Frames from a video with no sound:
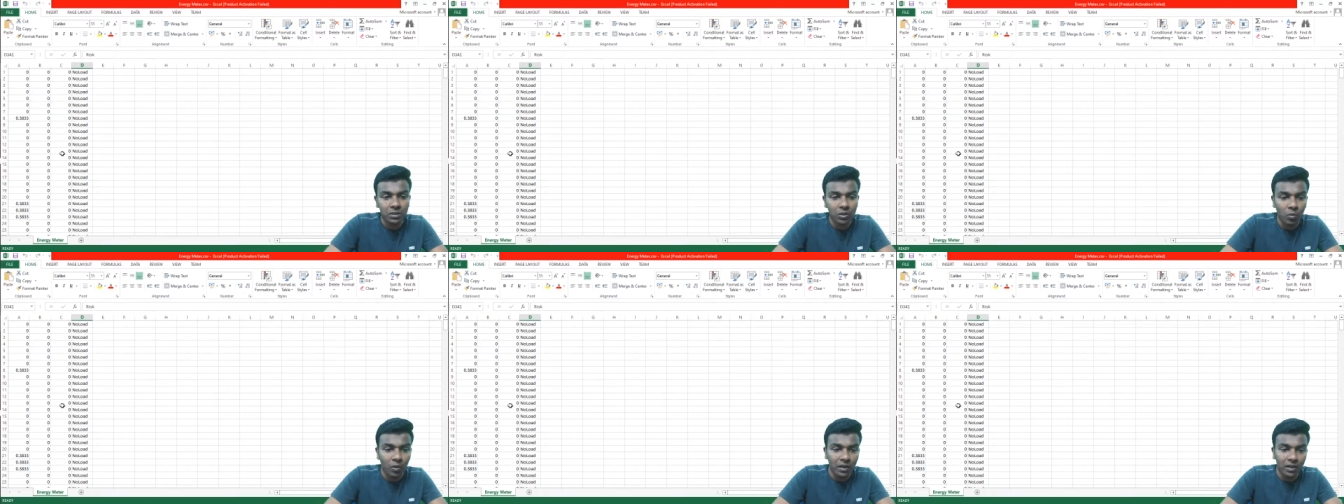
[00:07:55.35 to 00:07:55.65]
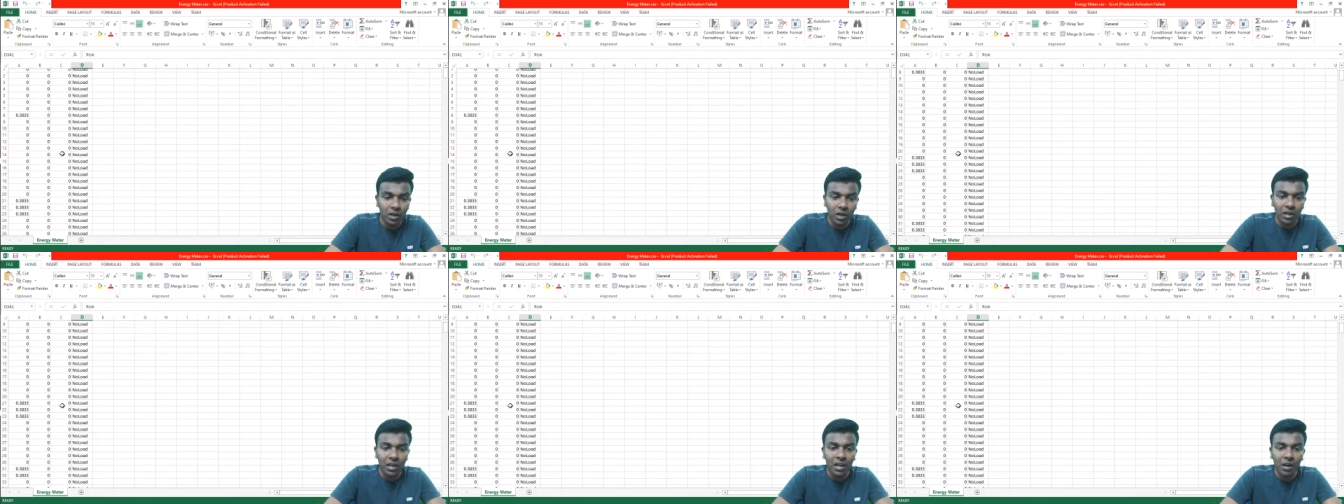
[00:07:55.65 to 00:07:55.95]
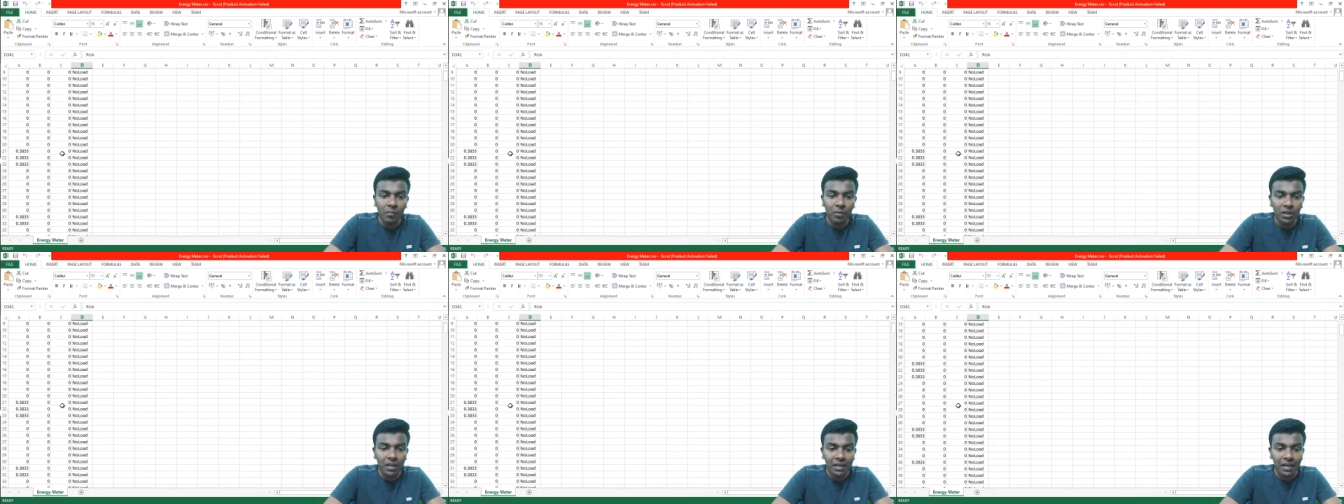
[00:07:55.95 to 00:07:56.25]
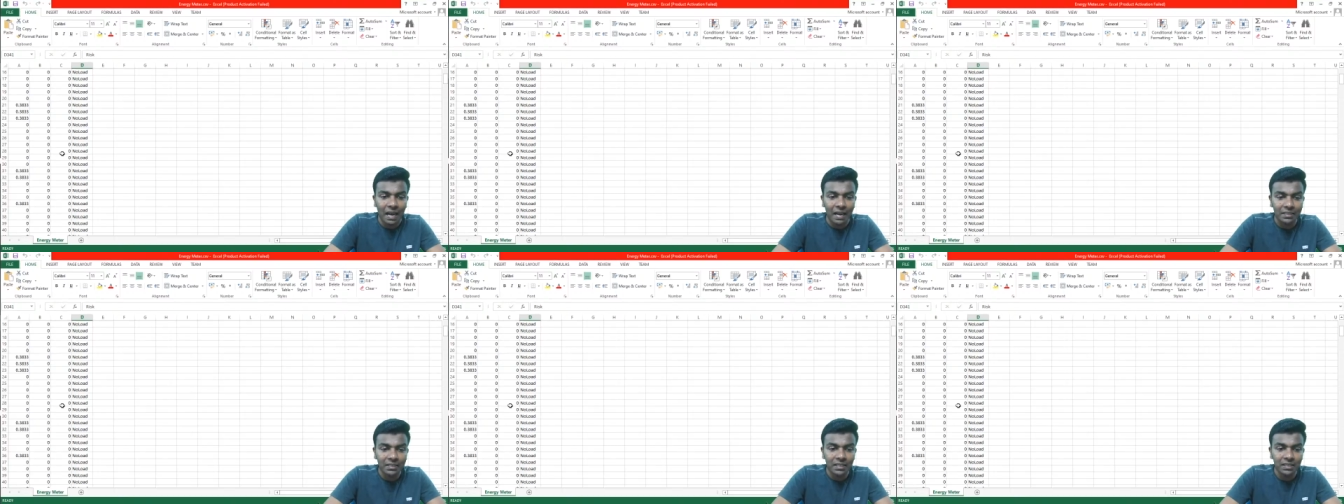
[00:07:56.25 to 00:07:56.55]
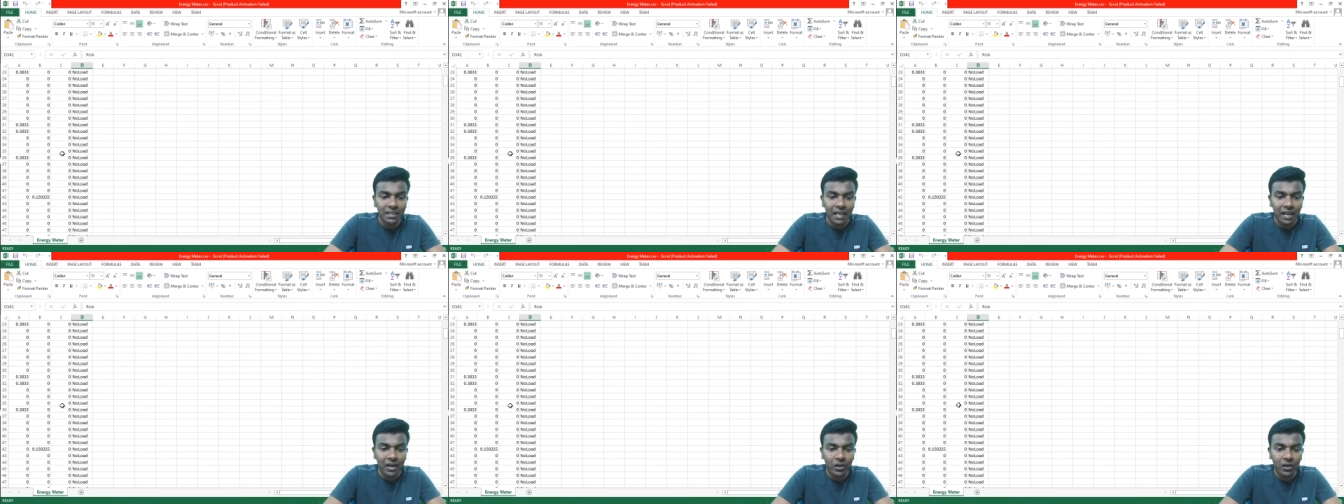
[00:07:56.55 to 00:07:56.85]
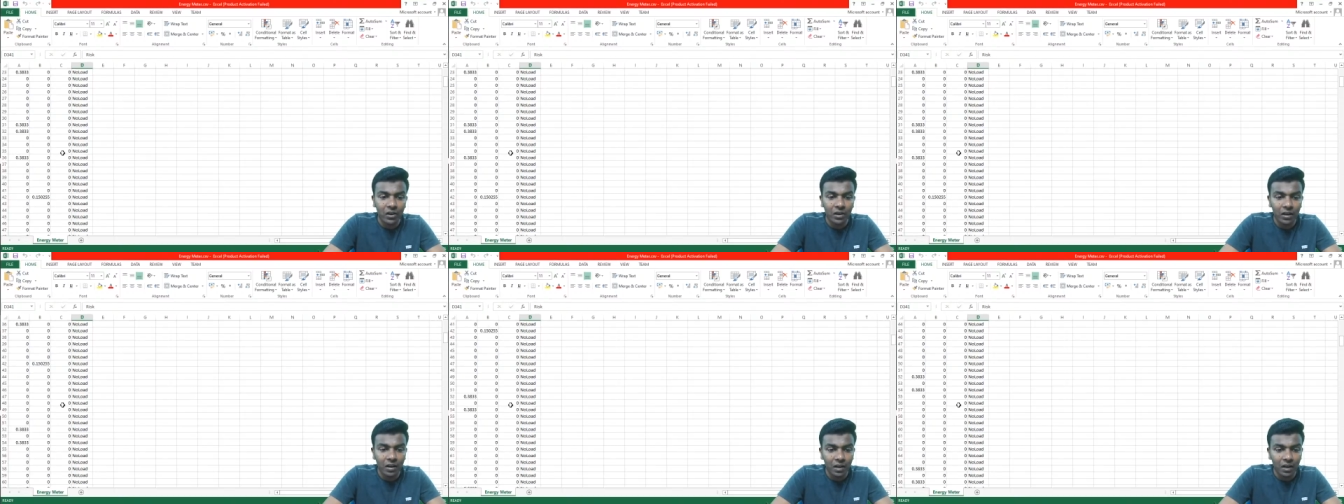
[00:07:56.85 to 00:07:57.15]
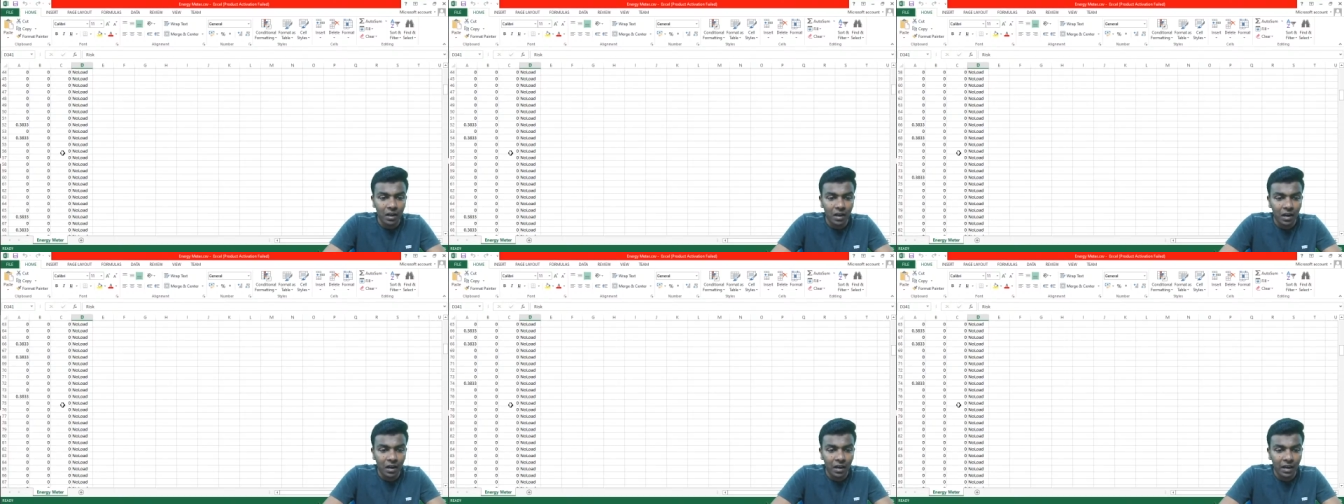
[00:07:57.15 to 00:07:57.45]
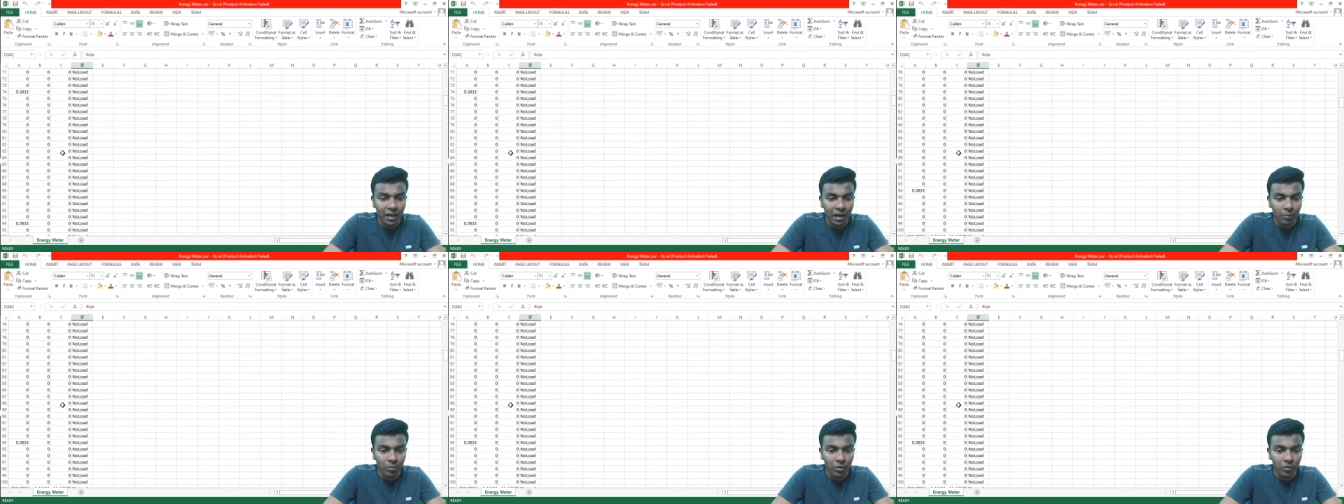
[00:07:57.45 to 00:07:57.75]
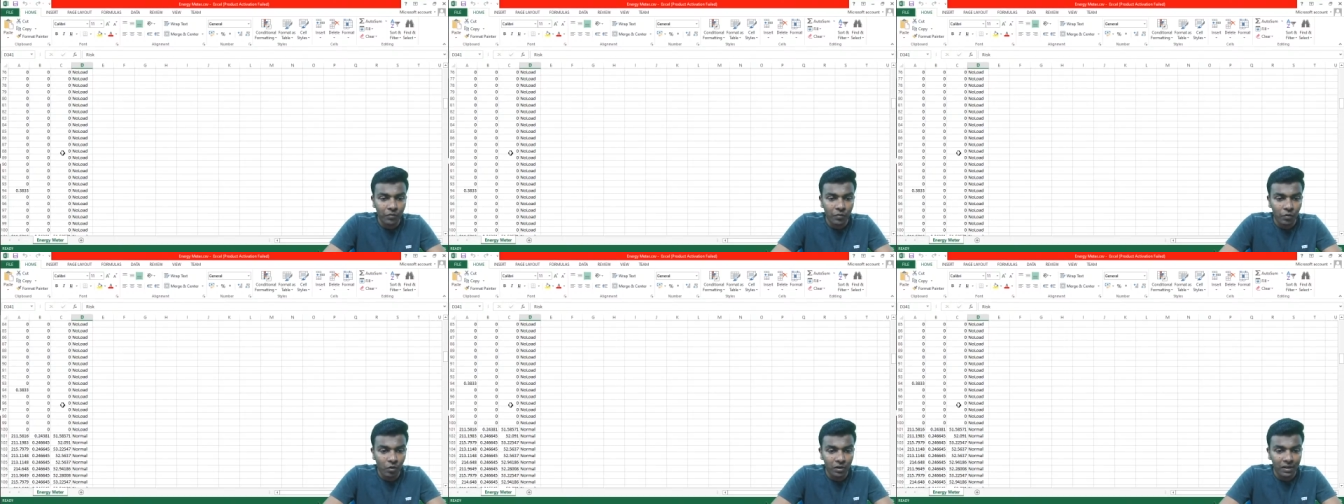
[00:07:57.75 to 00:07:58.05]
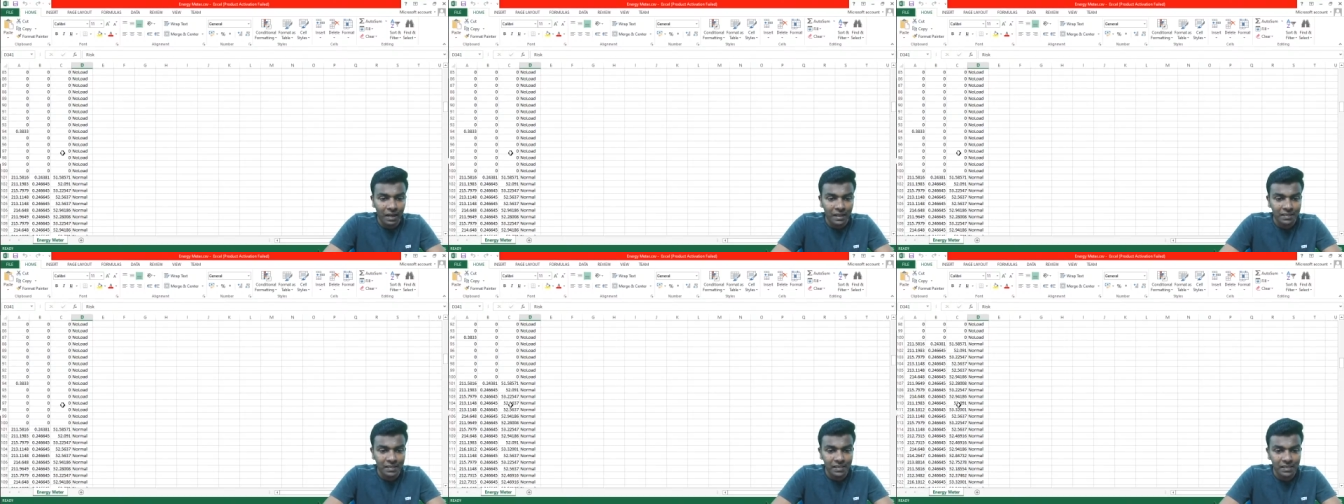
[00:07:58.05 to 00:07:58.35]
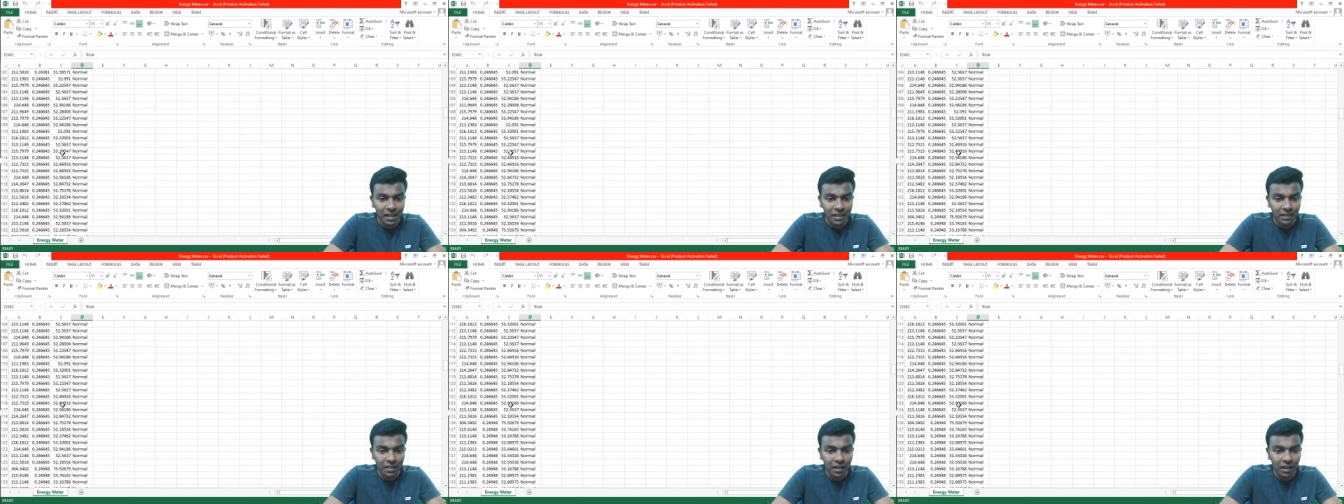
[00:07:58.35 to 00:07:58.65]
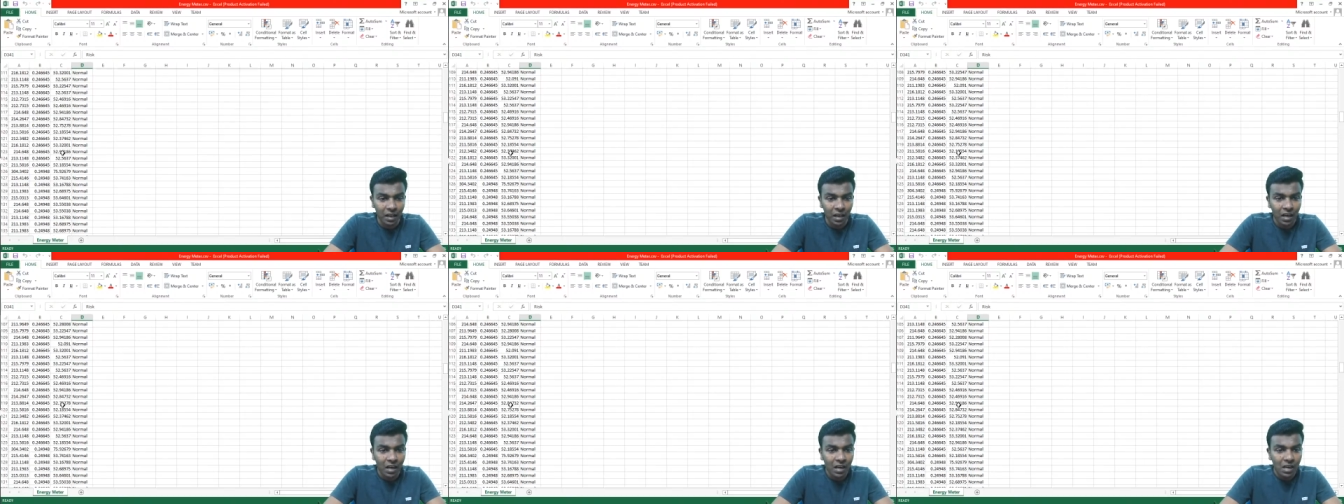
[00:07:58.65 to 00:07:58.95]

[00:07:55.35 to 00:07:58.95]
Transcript: So while talking about the classes, there are like up to 4 classes, I think.